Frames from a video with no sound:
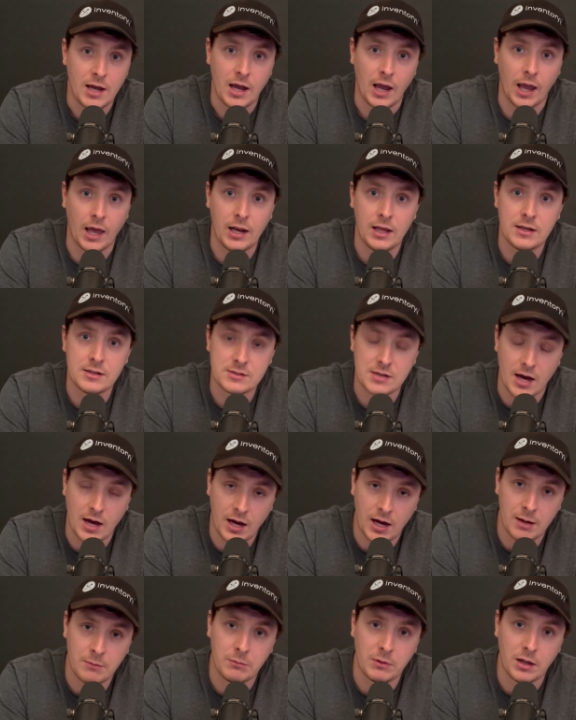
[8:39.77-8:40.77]

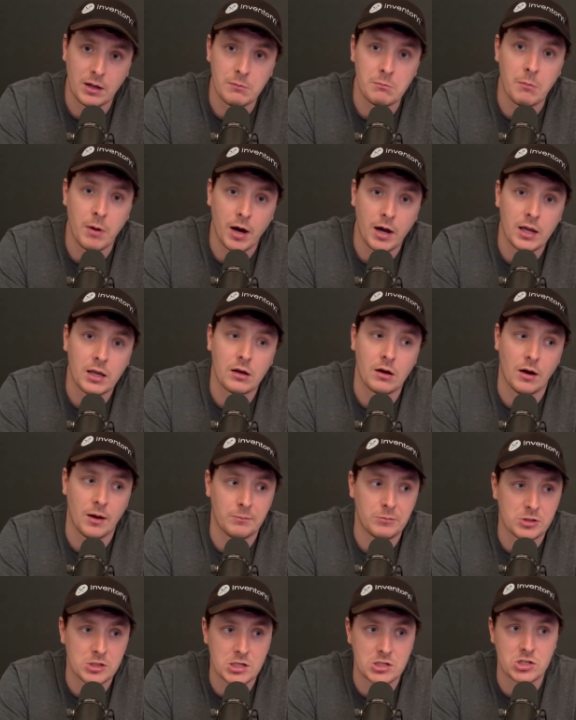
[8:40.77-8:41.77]
anytime that my
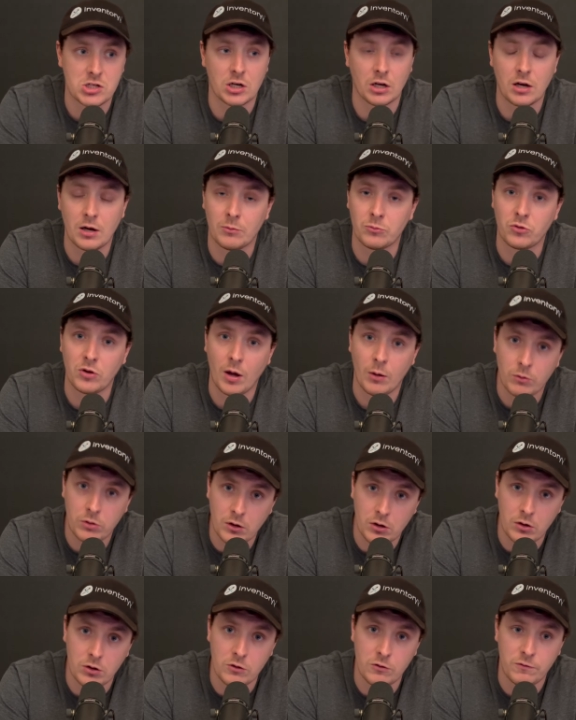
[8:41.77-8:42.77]
competition comes out with a
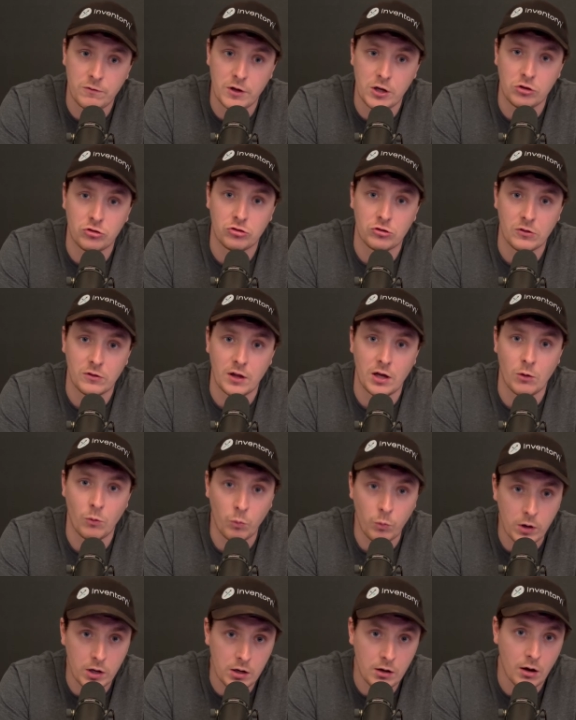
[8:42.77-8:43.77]
new feature that
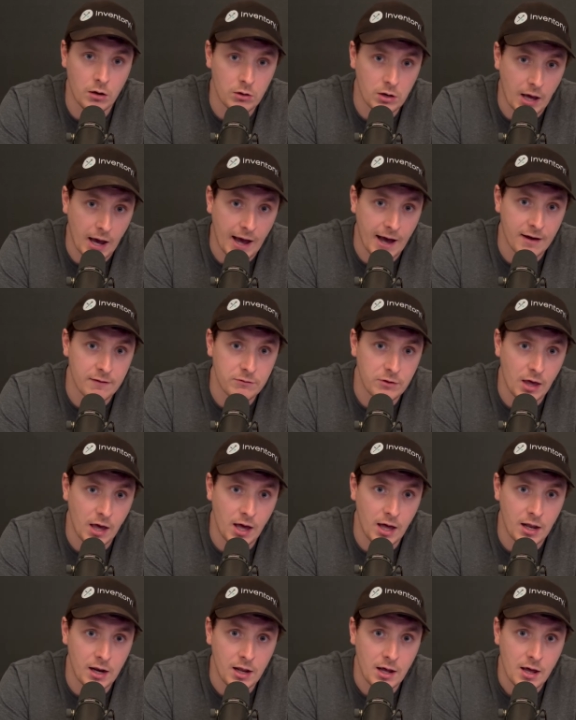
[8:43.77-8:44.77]
we don't have
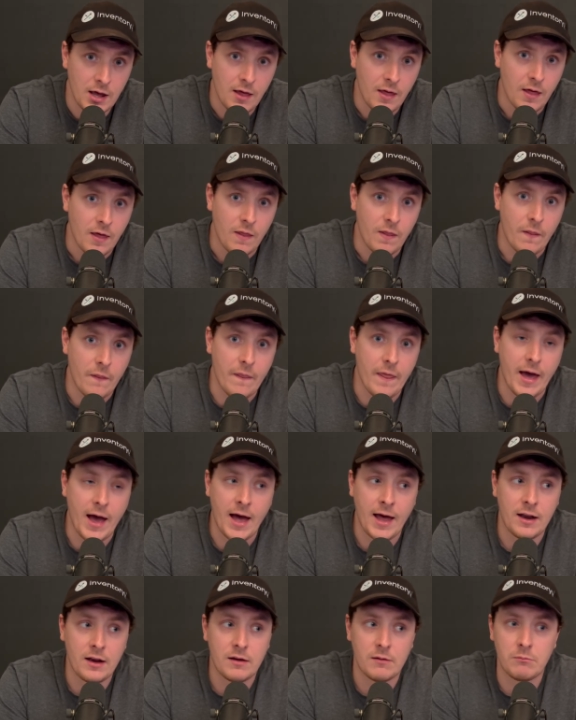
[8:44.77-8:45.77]
yet,
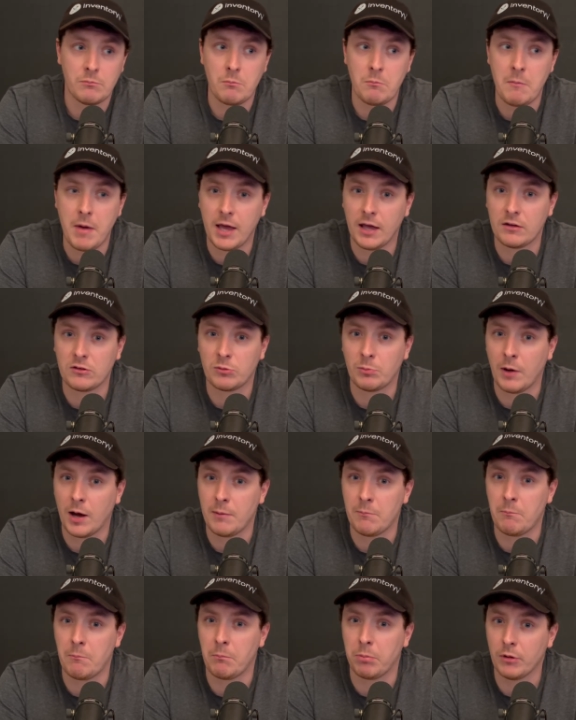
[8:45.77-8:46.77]
that makes my
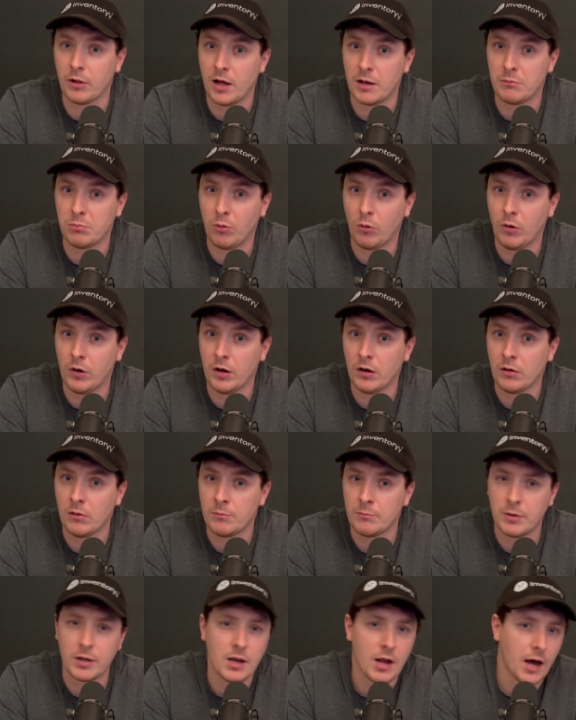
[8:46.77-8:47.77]
blood boil,
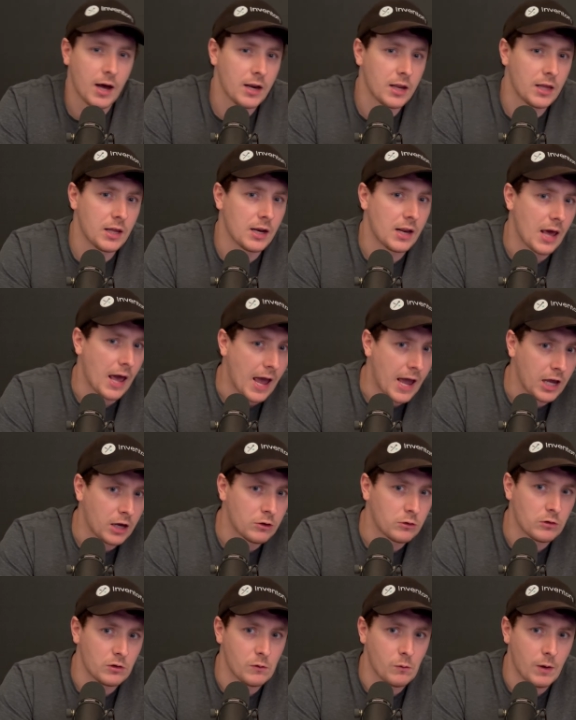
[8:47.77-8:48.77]
but not in
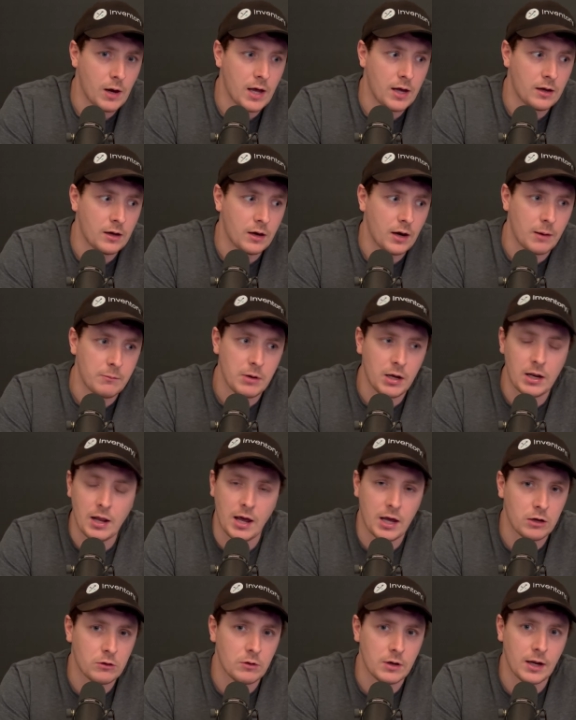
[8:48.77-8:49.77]
angry way. I'm not
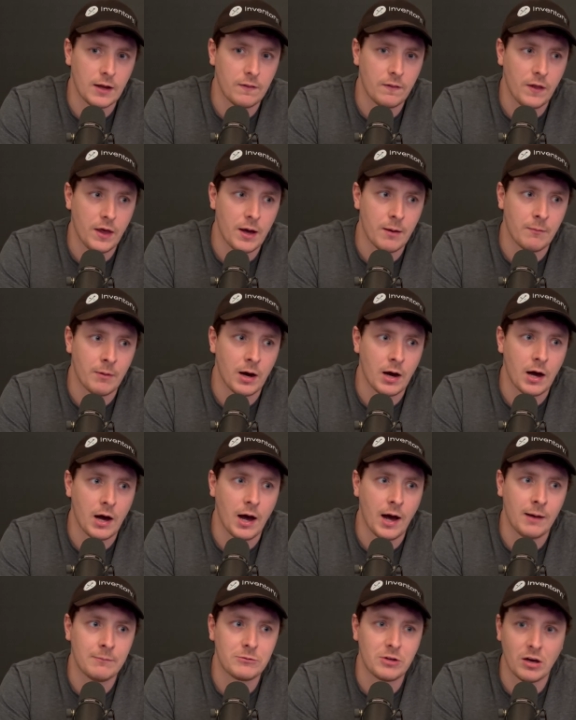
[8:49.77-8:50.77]
angry at them.
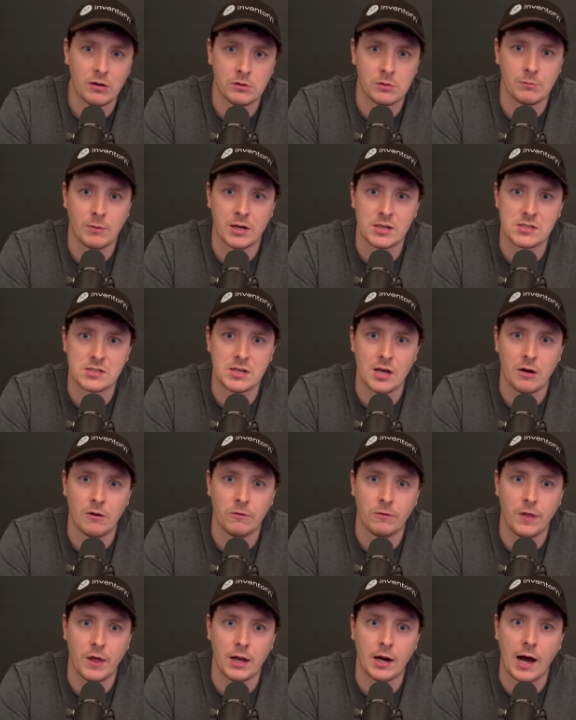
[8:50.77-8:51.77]
I'm telling
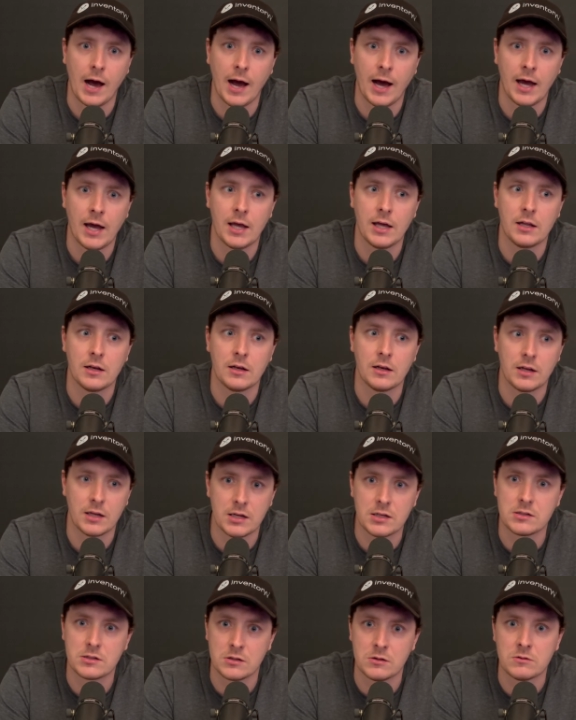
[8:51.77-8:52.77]
myself that I
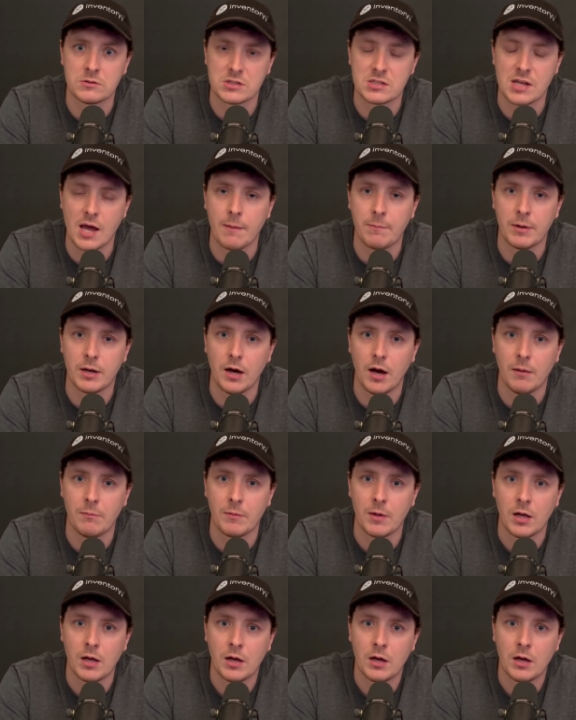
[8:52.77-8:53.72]
need to step it up.